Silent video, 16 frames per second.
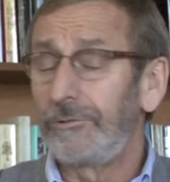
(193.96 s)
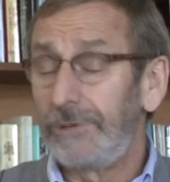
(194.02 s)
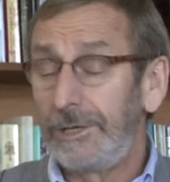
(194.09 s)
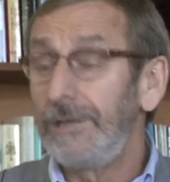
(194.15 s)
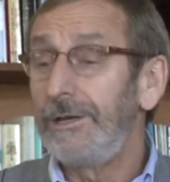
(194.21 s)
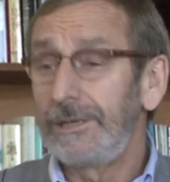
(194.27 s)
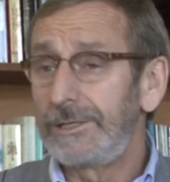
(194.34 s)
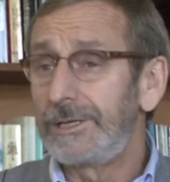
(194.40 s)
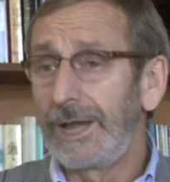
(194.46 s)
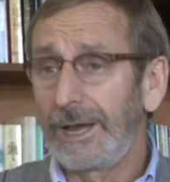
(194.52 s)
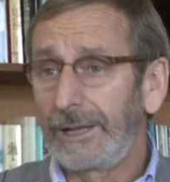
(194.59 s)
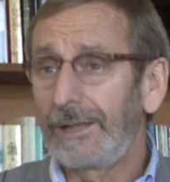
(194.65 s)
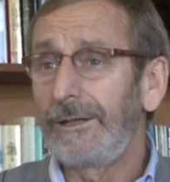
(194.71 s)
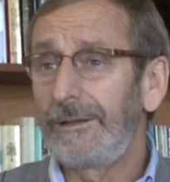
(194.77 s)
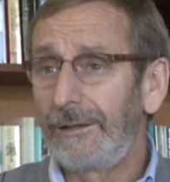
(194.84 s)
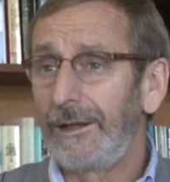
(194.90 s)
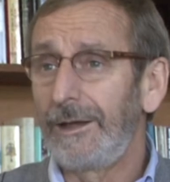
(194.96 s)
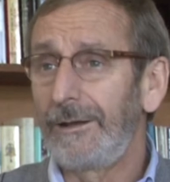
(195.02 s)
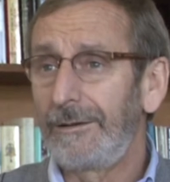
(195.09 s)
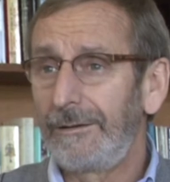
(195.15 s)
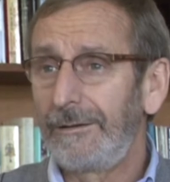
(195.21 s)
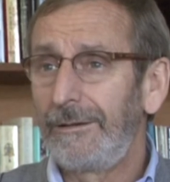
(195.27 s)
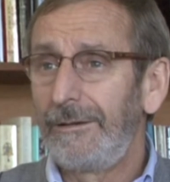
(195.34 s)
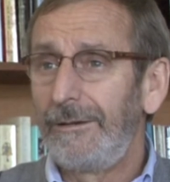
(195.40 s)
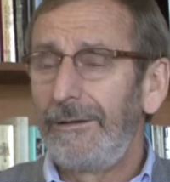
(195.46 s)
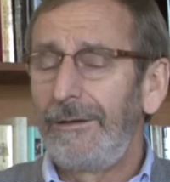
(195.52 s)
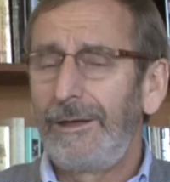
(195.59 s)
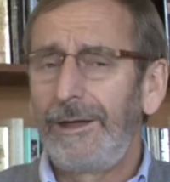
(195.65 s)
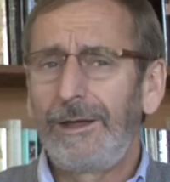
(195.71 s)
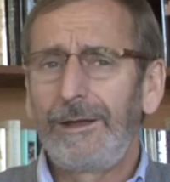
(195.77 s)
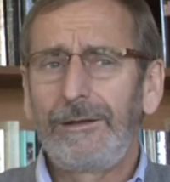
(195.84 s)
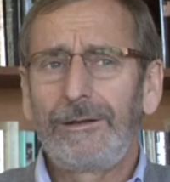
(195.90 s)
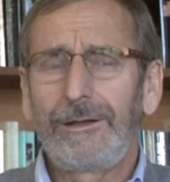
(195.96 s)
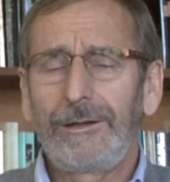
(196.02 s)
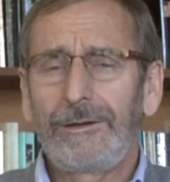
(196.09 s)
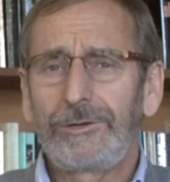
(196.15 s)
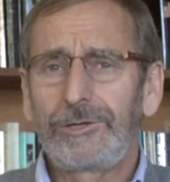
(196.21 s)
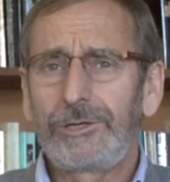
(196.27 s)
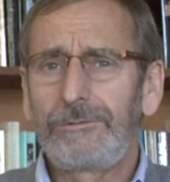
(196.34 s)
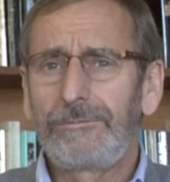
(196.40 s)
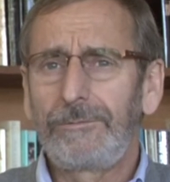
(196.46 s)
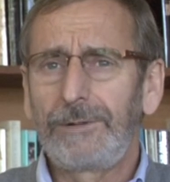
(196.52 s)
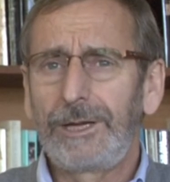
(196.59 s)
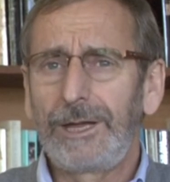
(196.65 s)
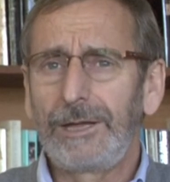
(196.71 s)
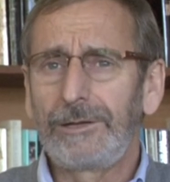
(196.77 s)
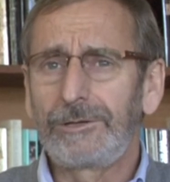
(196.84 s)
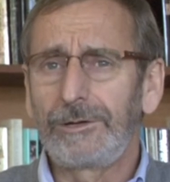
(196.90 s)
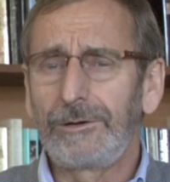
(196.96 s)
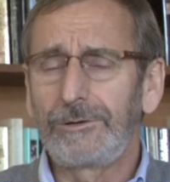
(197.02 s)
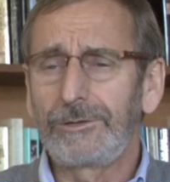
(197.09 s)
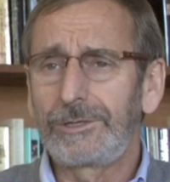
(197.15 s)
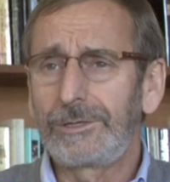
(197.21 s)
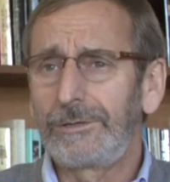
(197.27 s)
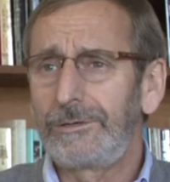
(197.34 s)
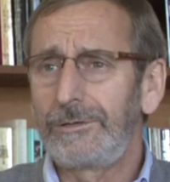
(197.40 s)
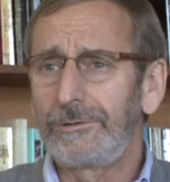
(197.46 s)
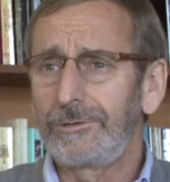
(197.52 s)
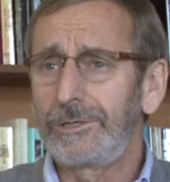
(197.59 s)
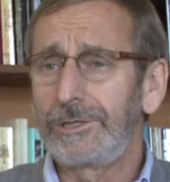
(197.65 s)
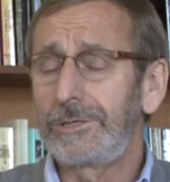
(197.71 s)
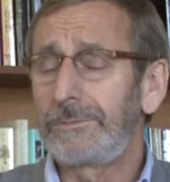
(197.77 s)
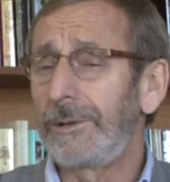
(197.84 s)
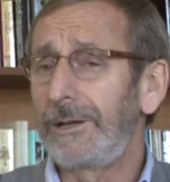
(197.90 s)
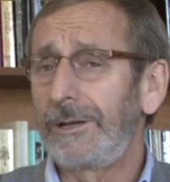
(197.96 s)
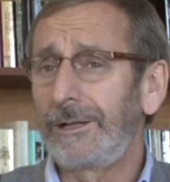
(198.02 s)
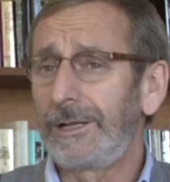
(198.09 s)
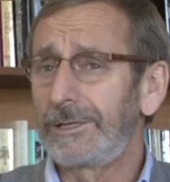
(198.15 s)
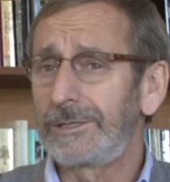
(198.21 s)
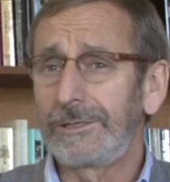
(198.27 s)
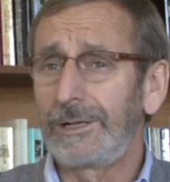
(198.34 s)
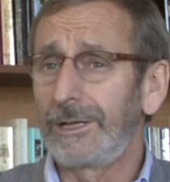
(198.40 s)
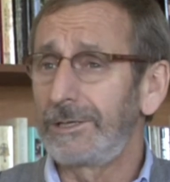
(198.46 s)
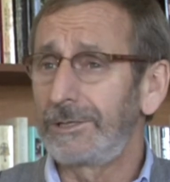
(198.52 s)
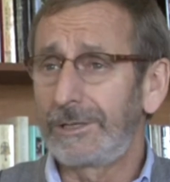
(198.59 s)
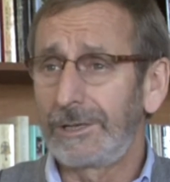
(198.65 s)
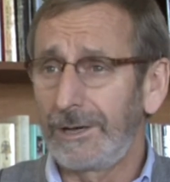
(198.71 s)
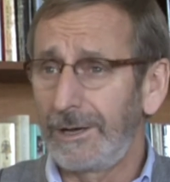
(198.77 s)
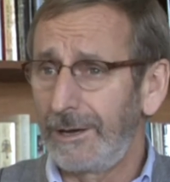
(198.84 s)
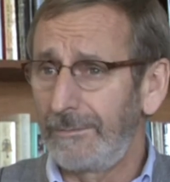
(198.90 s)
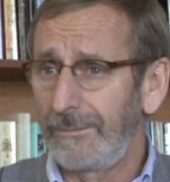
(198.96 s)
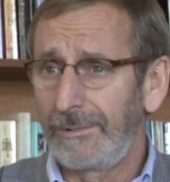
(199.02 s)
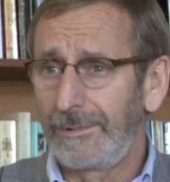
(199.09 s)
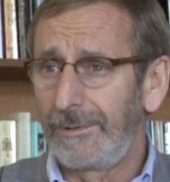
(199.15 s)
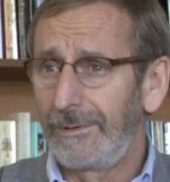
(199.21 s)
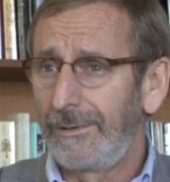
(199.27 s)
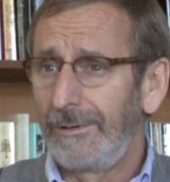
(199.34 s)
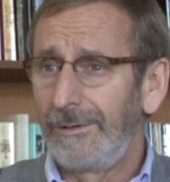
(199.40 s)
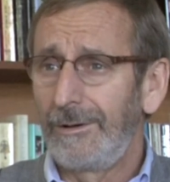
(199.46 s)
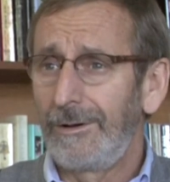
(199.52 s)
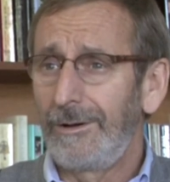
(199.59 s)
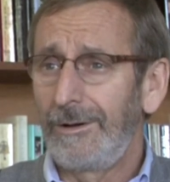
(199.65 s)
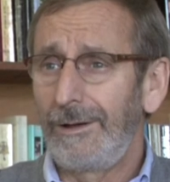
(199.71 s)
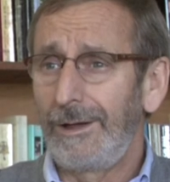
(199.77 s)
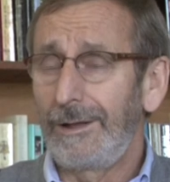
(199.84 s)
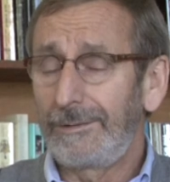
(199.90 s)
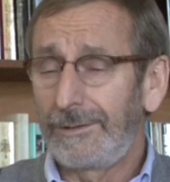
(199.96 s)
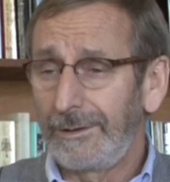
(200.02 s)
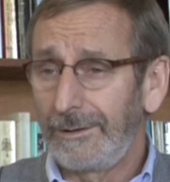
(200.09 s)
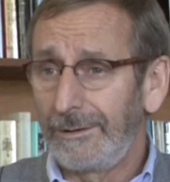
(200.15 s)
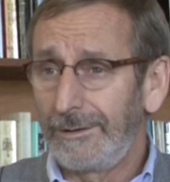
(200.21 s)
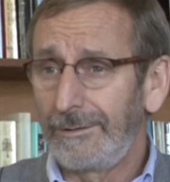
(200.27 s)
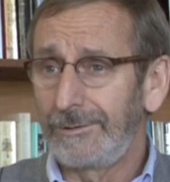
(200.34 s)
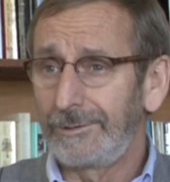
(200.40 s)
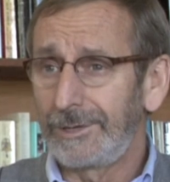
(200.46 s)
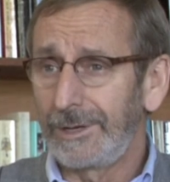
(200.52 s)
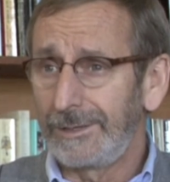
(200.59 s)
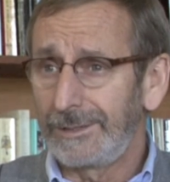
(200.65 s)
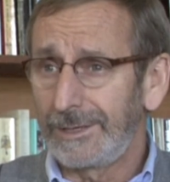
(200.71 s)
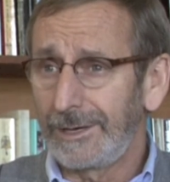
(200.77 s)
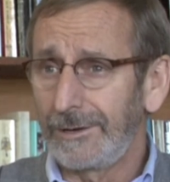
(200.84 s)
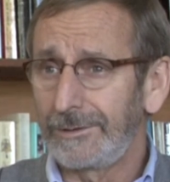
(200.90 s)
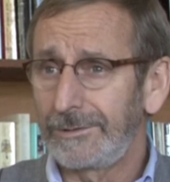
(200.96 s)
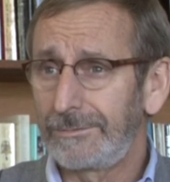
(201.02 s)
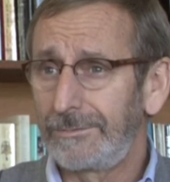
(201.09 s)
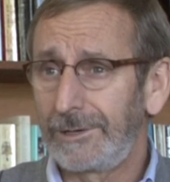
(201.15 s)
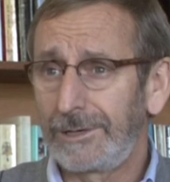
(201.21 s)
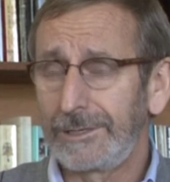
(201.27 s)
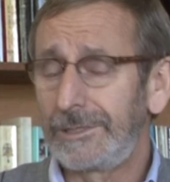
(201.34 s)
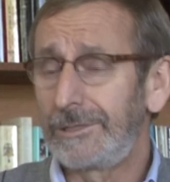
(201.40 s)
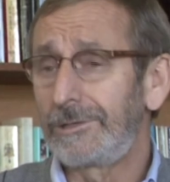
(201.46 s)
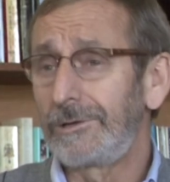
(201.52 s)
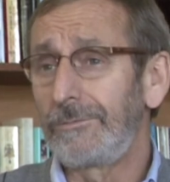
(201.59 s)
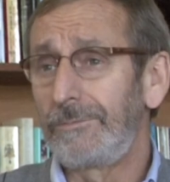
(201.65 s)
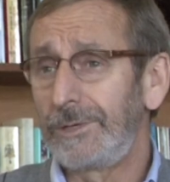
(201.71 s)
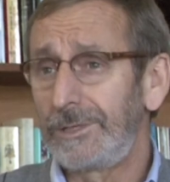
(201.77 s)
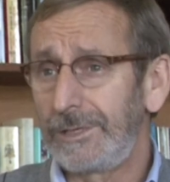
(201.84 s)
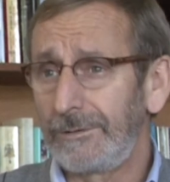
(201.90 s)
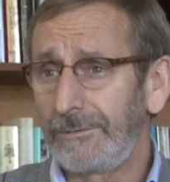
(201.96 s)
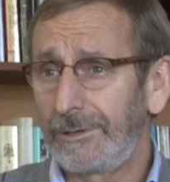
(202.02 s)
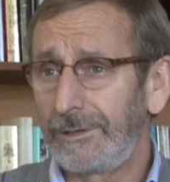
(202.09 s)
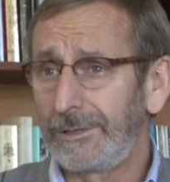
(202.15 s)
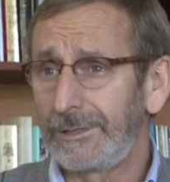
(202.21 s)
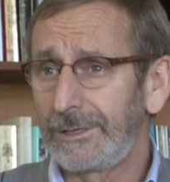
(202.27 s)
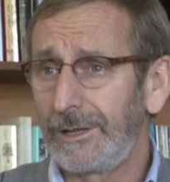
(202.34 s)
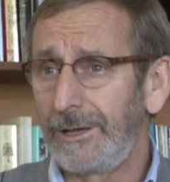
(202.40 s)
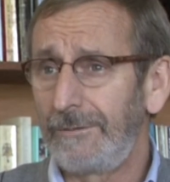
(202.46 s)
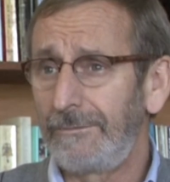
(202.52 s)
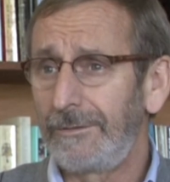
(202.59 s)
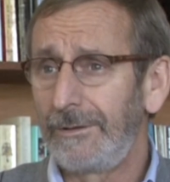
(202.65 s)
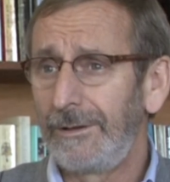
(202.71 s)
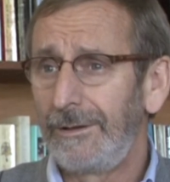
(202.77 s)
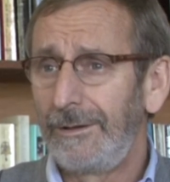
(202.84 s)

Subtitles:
did exactly that. And she began to notice that, you know, she's spending less and less time at her son's house because he's so busy with his life